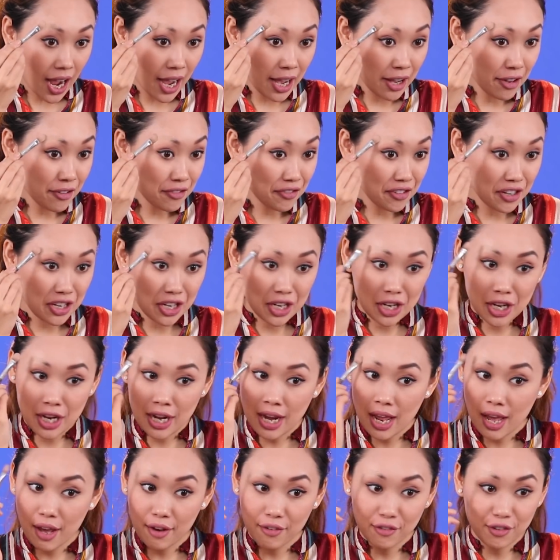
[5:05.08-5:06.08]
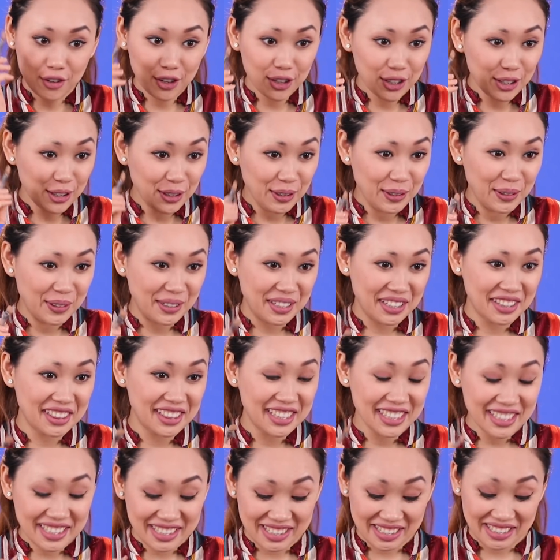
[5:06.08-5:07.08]
I've never looked
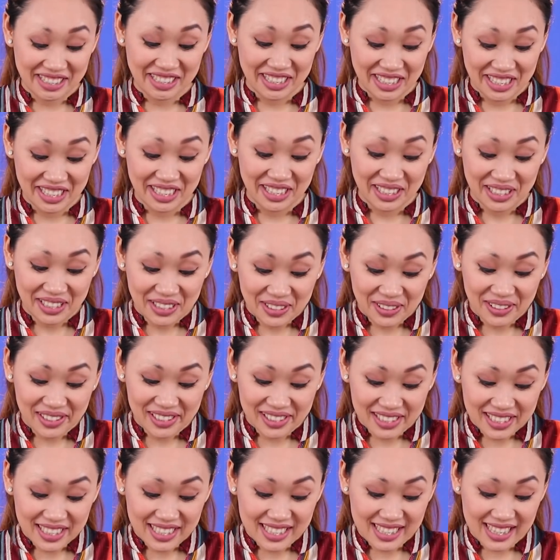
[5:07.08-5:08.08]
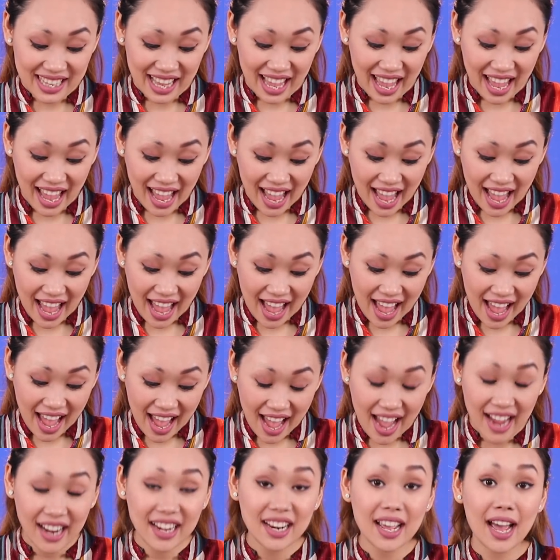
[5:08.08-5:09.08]
this ridiculous,
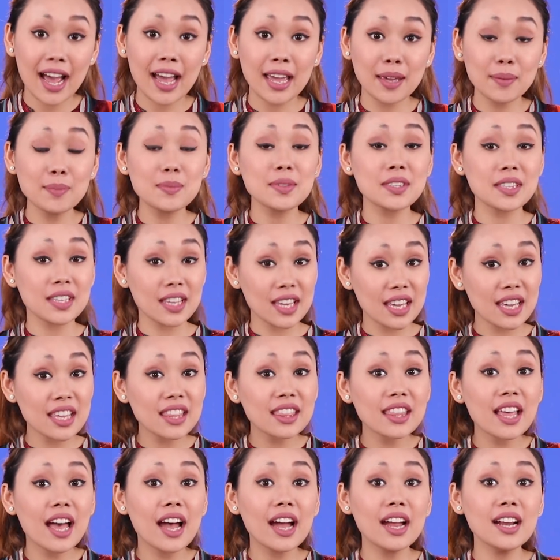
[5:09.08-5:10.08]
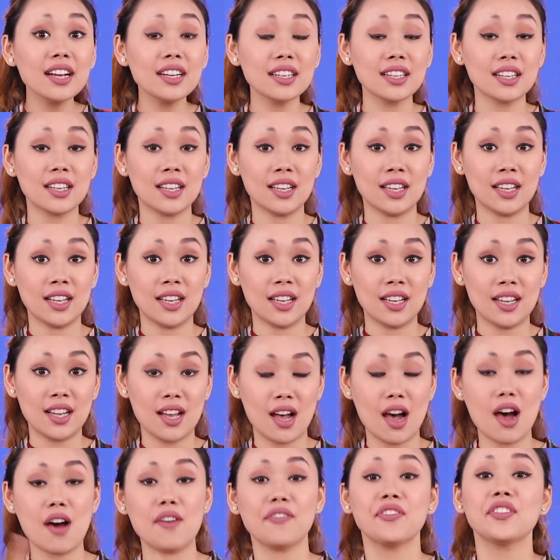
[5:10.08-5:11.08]
and I'm saying that
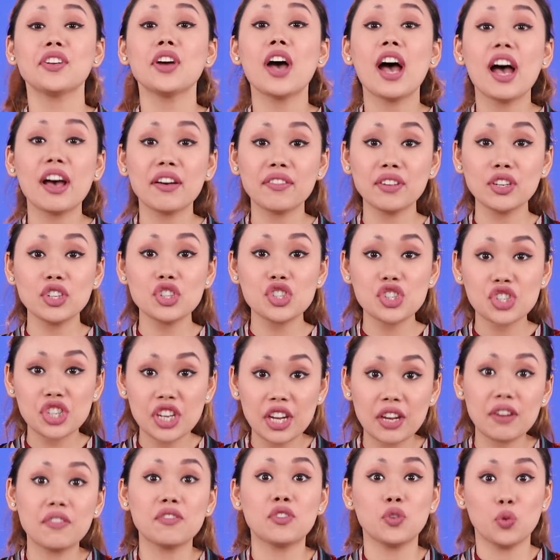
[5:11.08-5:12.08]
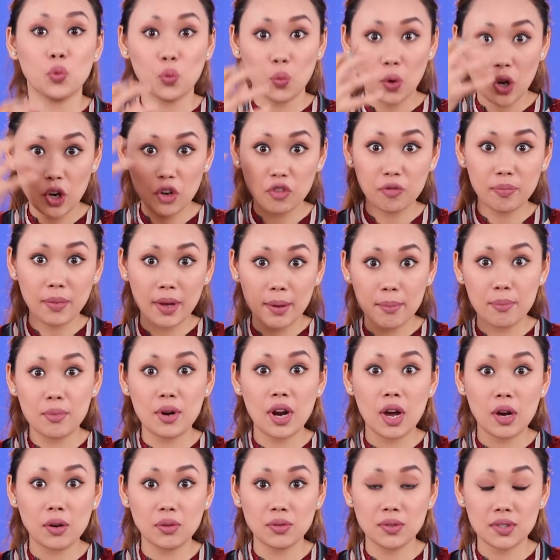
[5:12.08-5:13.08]
after having shaved one of my
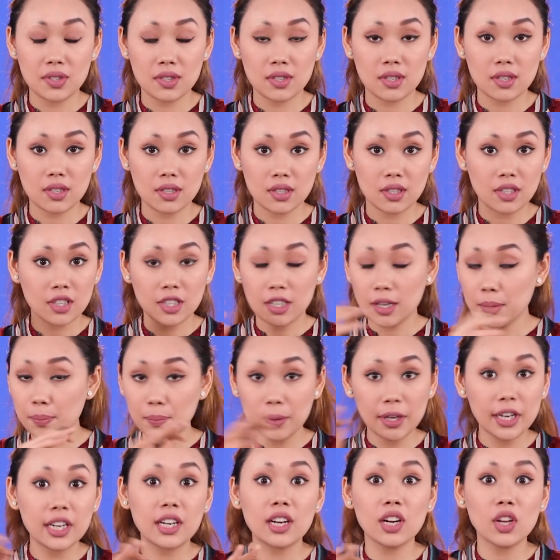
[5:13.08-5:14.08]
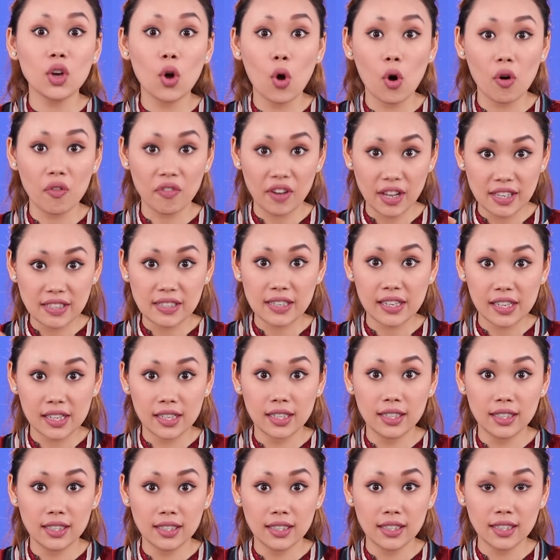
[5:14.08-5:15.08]
brows completely off as a
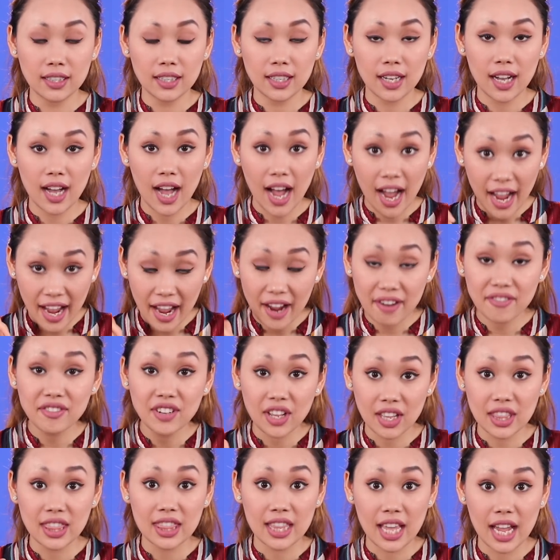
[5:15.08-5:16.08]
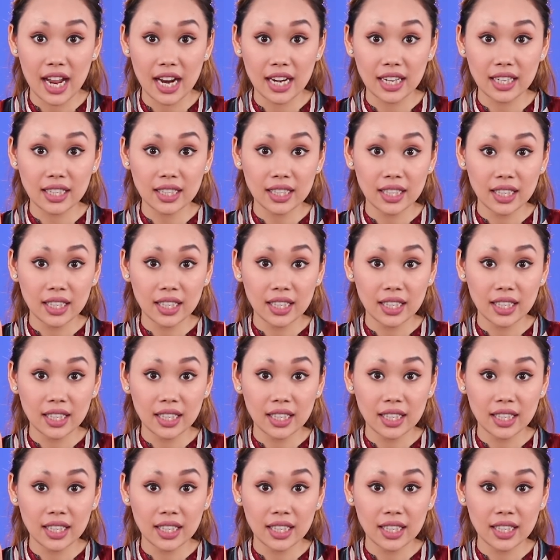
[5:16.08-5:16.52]
kid. I have done that.